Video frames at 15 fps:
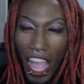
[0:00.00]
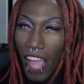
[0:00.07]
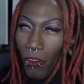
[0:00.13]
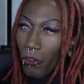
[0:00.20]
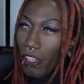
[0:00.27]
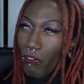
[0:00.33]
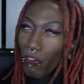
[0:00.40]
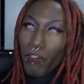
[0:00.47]
I
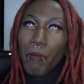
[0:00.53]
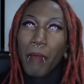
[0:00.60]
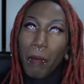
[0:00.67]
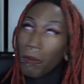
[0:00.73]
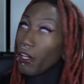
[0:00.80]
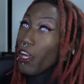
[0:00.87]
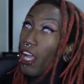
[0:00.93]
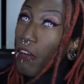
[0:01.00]
don't even
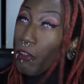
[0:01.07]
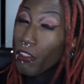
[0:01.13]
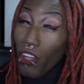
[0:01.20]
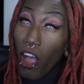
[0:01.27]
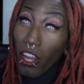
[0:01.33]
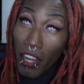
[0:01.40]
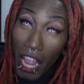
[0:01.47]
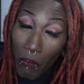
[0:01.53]
remember. We were
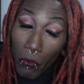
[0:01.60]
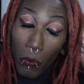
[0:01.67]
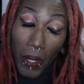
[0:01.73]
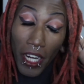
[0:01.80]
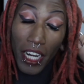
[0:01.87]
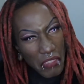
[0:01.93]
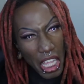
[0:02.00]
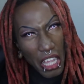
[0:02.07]
calling
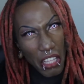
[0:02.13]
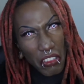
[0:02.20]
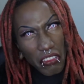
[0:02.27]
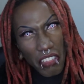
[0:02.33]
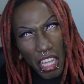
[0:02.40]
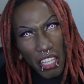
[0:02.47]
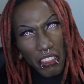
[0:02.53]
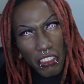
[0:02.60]
everywhere. No,
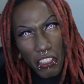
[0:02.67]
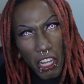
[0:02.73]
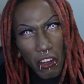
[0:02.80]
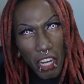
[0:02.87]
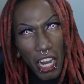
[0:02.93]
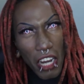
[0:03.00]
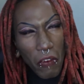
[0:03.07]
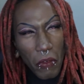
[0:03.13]
no, go
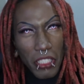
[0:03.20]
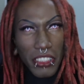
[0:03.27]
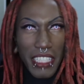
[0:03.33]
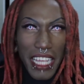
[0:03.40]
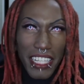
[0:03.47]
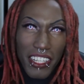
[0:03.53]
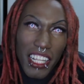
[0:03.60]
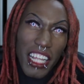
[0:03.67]
there on
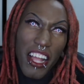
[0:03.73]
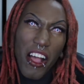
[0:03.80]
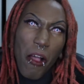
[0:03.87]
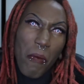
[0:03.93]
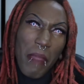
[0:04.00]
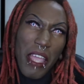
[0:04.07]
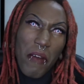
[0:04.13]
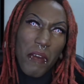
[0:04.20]
Wednesday. They're like,
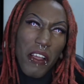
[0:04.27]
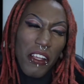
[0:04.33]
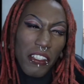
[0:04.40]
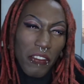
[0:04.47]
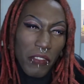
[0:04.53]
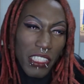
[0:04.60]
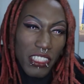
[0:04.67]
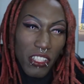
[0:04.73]
oh man, we all
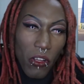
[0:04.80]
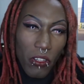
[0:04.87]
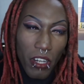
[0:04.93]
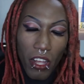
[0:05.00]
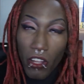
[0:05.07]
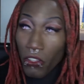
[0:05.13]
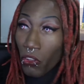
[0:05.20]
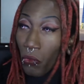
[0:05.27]
we sold
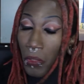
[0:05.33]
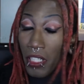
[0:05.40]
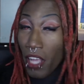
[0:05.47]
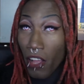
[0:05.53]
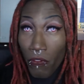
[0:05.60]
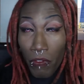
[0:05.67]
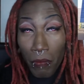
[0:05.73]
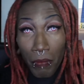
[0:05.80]
all three
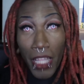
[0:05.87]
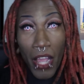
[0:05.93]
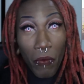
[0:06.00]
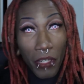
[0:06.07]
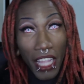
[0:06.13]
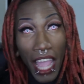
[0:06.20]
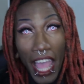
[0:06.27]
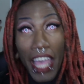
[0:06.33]
of them that
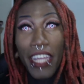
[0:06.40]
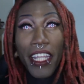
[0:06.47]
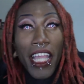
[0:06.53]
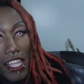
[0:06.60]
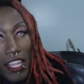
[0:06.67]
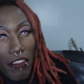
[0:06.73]
we had.